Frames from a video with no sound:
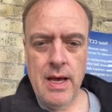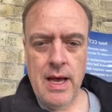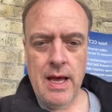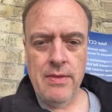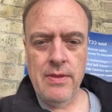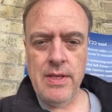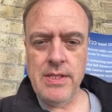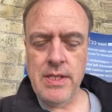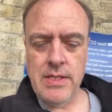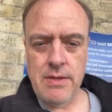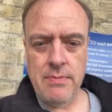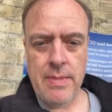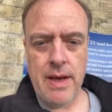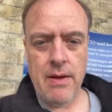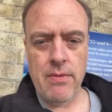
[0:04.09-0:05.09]
And this is
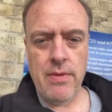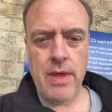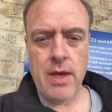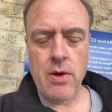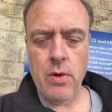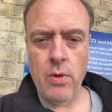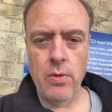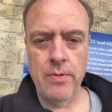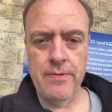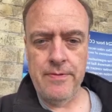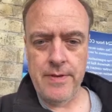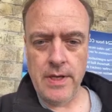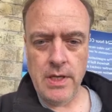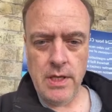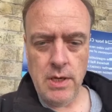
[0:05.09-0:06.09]
about the call
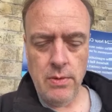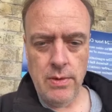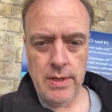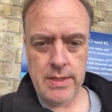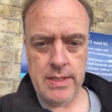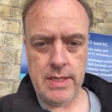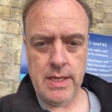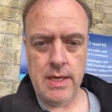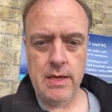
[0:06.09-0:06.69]
for unity.